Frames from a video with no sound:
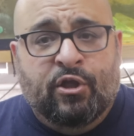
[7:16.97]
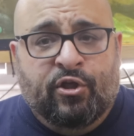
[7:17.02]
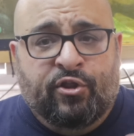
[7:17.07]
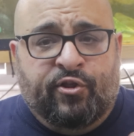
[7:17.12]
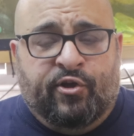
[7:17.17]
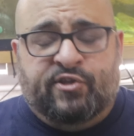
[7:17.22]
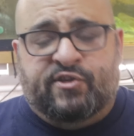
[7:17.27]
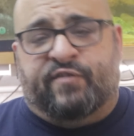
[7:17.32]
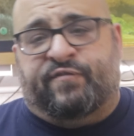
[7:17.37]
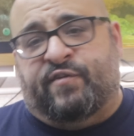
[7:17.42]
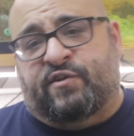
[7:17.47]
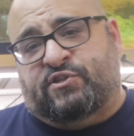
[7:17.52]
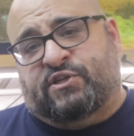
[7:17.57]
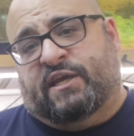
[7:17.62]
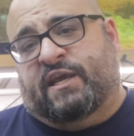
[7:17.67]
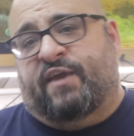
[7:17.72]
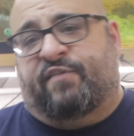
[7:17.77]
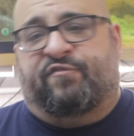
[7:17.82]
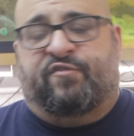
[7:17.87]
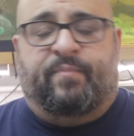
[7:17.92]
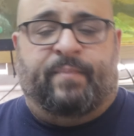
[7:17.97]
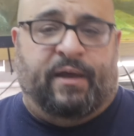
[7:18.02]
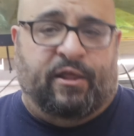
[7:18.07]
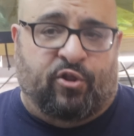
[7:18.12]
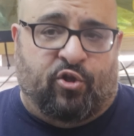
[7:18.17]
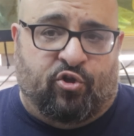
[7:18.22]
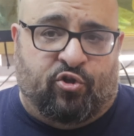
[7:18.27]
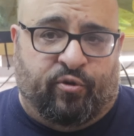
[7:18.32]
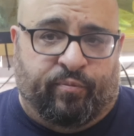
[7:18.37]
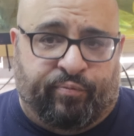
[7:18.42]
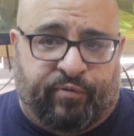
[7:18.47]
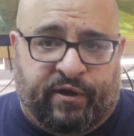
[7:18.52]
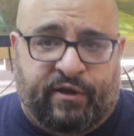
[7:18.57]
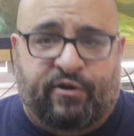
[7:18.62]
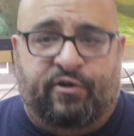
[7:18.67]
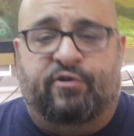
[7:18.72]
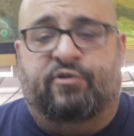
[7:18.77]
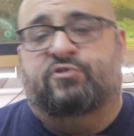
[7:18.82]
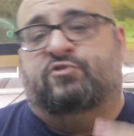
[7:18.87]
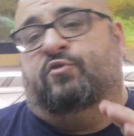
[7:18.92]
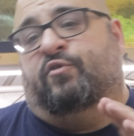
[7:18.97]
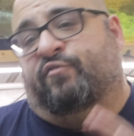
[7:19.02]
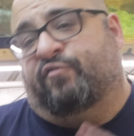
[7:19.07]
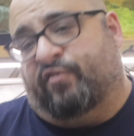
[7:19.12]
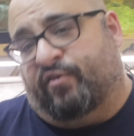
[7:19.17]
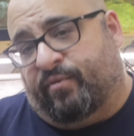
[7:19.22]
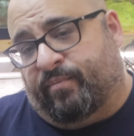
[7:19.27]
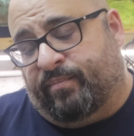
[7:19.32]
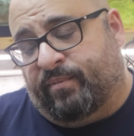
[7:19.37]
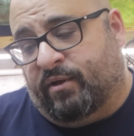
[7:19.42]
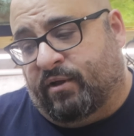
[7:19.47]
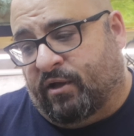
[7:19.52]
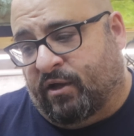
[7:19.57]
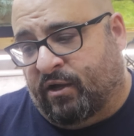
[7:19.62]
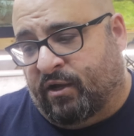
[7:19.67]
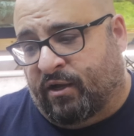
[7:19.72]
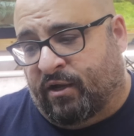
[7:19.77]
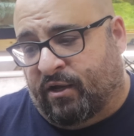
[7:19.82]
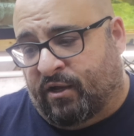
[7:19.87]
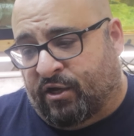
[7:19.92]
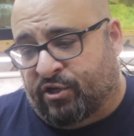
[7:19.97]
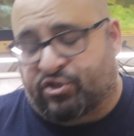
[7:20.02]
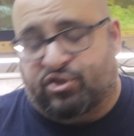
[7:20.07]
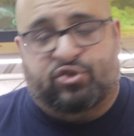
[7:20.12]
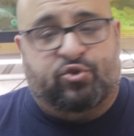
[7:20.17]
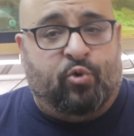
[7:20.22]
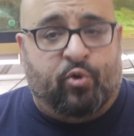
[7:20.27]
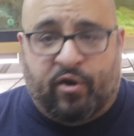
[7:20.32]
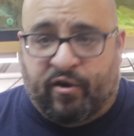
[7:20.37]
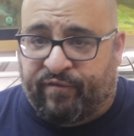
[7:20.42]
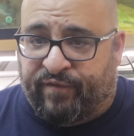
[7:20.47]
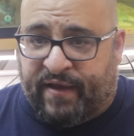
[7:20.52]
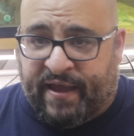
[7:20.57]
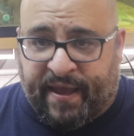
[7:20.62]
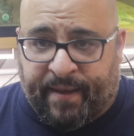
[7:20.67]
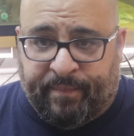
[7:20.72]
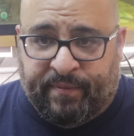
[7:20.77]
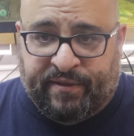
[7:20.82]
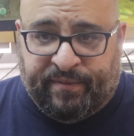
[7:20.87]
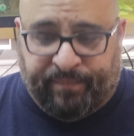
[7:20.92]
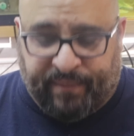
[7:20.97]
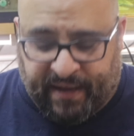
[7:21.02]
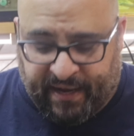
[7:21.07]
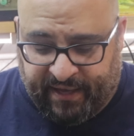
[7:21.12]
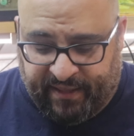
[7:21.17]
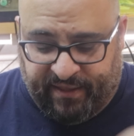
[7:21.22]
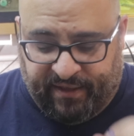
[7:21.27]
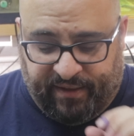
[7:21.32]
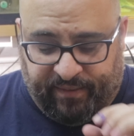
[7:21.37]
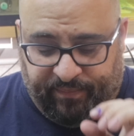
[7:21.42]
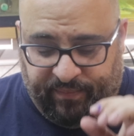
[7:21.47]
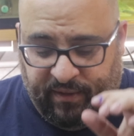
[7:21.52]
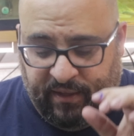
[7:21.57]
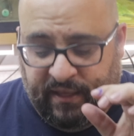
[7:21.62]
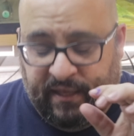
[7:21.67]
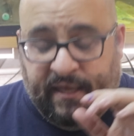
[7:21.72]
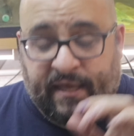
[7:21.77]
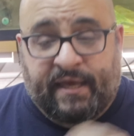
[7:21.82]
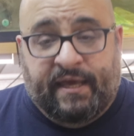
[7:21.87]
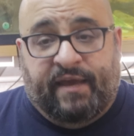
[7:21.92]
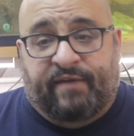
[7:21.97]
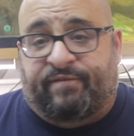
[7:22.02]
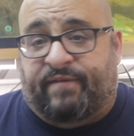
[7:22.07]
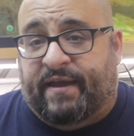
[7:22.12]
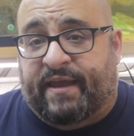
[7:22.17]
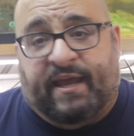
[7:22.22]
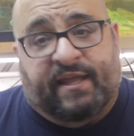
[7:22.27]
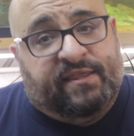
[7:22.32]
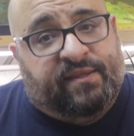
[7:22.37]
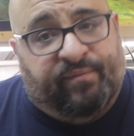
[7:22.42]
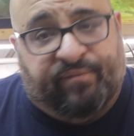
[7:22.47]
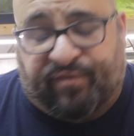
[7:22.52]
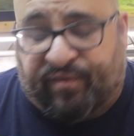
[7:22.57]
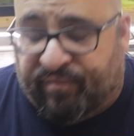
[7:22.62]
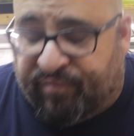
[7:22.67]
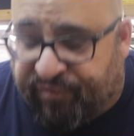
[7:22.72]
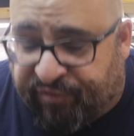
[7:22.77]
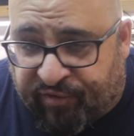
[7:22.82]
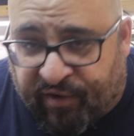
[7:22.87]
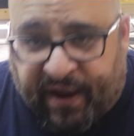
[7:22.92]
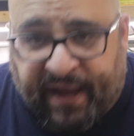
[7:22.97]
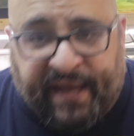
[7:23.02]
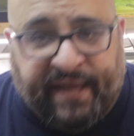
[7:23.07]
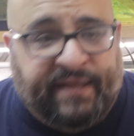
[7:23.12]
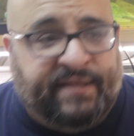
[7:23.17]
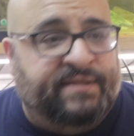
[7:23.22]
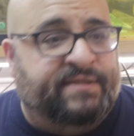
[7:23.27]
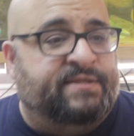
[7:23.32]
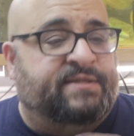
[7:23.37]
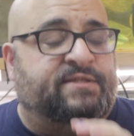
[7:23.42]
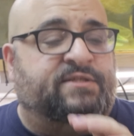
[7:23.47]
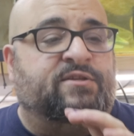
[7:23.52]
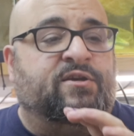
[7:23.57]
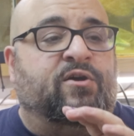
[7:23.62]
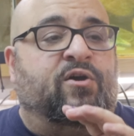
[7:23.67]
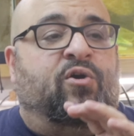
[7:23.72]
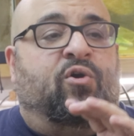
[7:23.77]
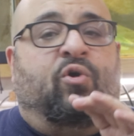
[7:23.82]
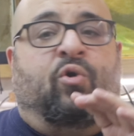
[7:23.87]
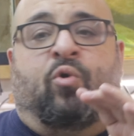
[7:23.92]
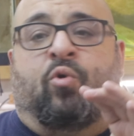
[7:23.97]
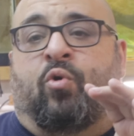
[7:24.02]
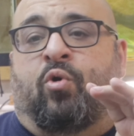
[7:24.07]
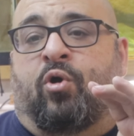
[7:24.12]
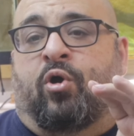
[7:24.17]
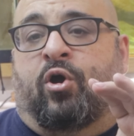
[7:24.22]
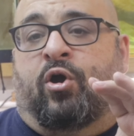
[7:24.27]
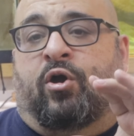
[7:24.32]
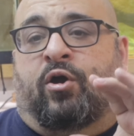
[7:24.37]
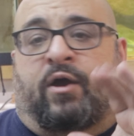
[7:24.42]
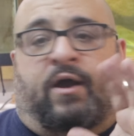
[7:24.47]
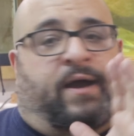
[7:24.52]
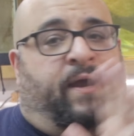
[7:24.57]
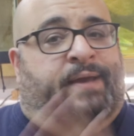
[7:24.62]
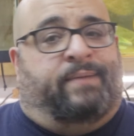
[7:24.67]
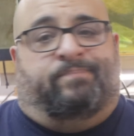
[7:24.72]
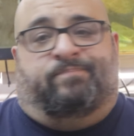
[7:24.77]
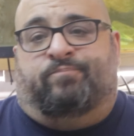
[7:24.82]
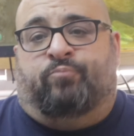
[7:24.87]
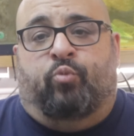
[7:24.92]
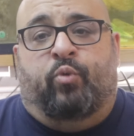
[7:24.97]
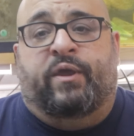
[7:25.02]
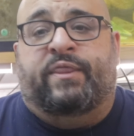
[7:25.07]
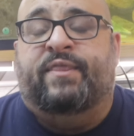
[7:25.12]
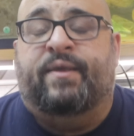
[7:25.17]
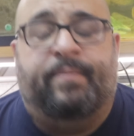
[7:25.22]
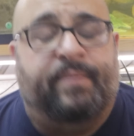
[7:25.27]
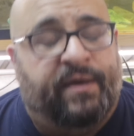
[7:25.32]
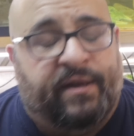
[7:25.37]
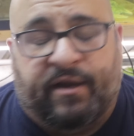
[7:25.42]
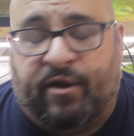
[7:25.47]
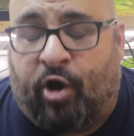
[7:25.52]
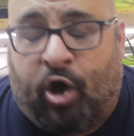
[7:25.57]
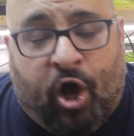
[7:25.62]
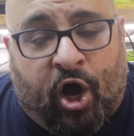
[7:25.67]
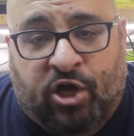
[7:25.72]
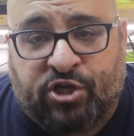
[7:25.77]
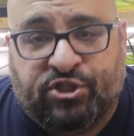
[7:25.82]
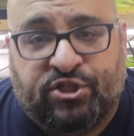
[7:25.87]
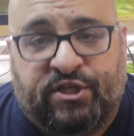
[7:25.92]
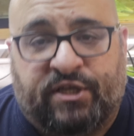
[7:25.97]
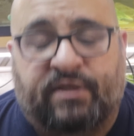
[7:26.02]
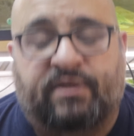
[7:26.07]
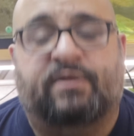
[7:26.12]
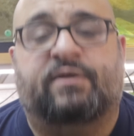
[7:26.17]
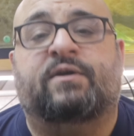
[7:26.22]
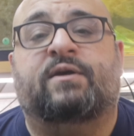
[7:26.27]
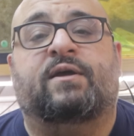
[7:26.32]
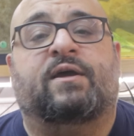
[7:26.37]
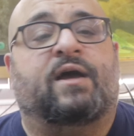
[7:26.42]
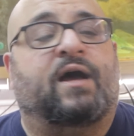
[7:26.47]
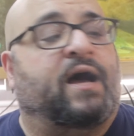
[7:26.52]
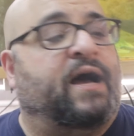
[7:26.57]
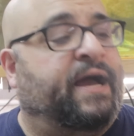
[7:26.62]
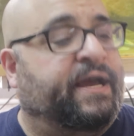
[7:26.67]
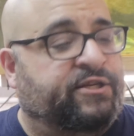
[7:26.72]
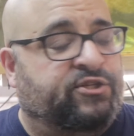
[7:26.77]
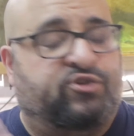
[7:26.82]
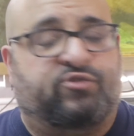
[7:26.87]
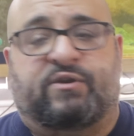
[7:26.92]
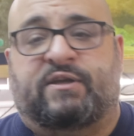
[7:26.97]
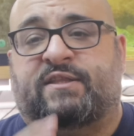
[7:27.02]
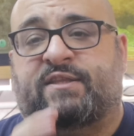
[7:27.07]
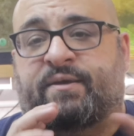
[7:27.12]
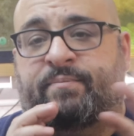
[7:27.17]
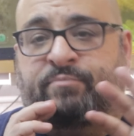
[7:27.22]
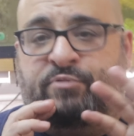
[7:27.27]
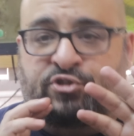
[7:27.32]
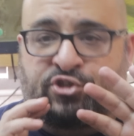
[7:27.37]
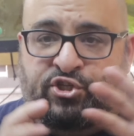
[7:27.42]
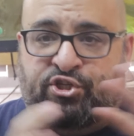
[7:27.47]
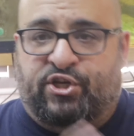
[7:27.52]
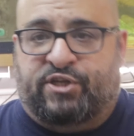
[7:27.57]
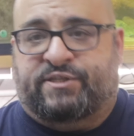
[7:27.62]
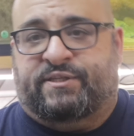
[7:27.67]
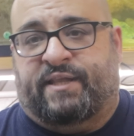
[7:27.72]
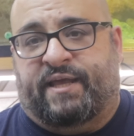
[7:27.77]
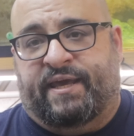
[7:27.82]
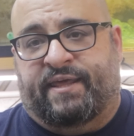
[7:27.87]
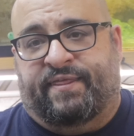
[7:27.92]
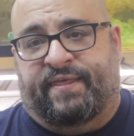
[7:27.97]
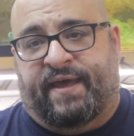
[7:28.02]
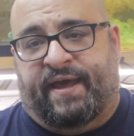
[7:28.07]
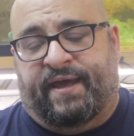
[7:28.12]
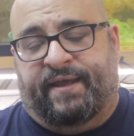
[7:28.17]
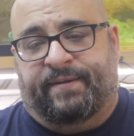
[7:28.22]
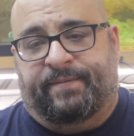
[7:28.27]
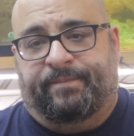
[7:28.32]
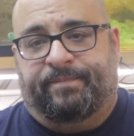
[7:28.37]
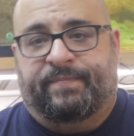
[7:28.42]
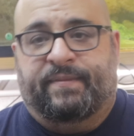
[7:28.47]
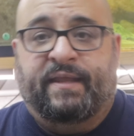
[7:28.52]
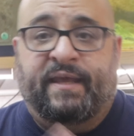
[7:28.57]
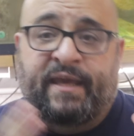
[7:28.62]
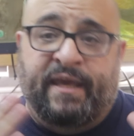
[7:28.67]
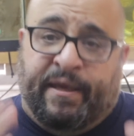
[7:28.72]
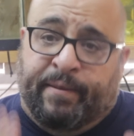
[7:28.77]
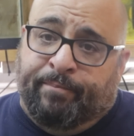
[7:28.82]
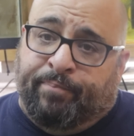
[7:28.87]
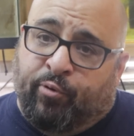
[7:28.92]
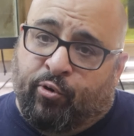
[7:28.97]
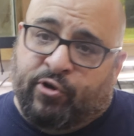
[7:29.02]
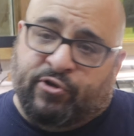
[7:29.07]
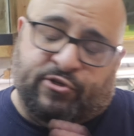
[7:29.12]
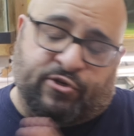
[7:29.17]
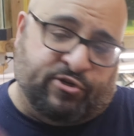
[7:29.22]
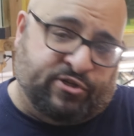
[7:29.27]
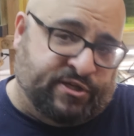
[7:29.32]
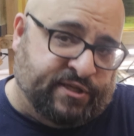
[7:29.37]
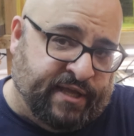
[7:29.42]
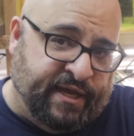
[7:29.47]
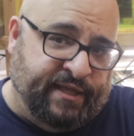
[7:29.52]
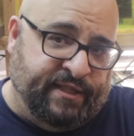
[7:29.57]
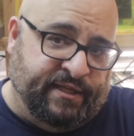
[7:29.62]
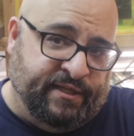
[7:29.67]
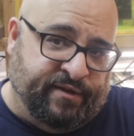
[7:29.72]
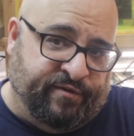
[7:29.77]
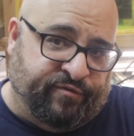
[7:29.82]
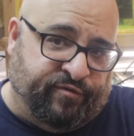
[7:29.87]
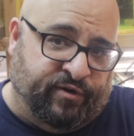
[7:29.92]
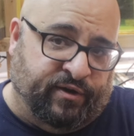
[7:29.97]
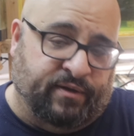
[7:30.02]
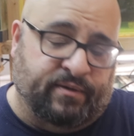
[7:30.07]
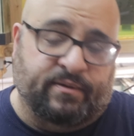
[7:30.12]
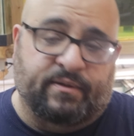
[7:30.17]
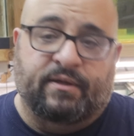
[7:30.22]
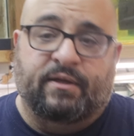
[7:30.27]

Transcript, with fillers: Those are fish I get from my local breeders or from a store if I happen to buy them. If I get them from friends or I win them at an auction, I treat them just like that. Imports are slightly different.